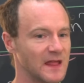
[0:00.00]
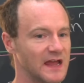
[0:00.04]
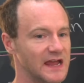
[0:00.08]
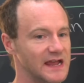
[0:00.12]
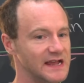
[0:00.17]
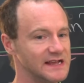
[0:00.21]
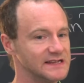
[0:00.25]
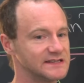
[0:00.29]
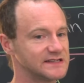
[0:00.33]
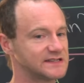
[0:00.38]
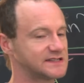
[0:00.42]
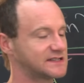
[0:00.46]

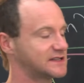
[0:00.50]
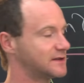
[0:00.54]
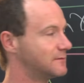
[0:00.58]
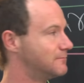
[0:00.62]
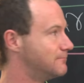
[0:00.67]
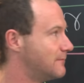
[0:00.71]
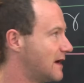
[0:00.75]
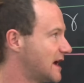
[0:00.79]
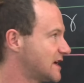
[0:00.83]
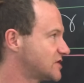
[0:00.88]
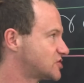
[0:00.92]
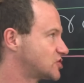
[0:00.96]
is
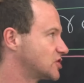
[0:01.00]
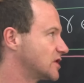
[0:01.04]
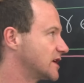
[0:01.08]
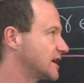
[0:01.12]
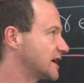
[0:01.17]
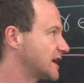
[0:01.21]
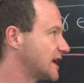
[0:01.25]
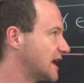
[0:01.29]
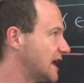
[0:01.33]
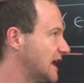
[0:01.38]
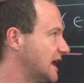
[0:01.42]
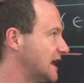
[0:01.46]

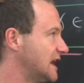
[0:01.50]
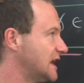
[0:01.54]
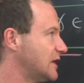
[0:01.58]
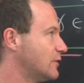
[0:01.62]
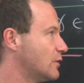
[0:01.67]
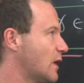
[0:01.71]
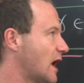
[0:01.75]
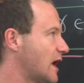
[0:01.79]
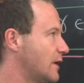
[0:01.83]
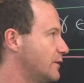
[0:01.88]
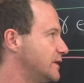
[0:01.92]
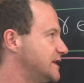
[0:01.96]
symmetric any
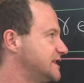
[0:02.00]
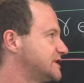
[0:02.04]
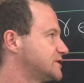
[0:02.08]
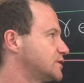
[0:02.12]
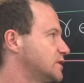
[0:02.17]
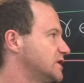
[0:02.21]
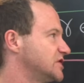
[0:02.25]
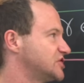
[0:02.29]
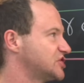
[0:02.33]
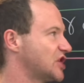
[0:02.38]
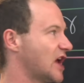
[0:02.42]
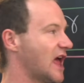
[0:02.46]
way we
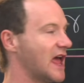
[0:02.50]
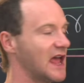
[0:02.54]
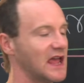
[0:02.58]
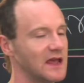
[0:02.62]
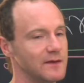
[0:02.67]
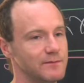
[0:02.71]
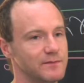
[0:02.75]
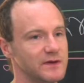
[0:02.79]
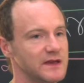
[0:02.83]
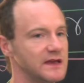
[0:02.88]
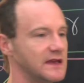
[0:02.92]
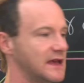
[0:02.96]
switch A,
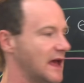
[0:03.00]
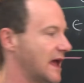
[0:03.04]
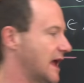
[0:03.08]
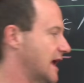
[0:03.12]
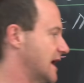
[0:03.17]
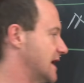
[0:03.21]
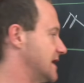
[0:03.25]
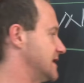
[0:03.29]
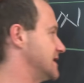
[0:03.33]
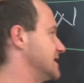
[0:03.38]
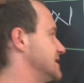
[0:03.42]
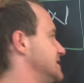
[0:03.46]
B,
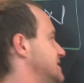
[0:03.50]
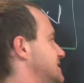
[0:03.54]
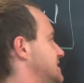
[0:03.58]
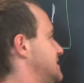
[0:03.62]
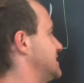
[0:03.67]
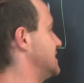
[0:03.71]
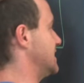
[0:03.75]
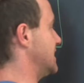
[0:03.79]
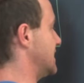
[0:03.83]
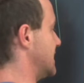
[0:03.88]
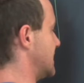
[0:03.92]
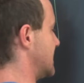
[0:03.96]
and
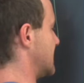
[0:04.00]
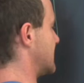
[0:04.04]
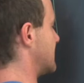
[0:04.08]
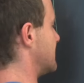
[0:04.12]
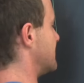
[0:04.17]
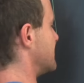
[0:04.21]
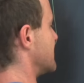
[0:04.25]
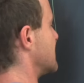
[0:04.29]
C.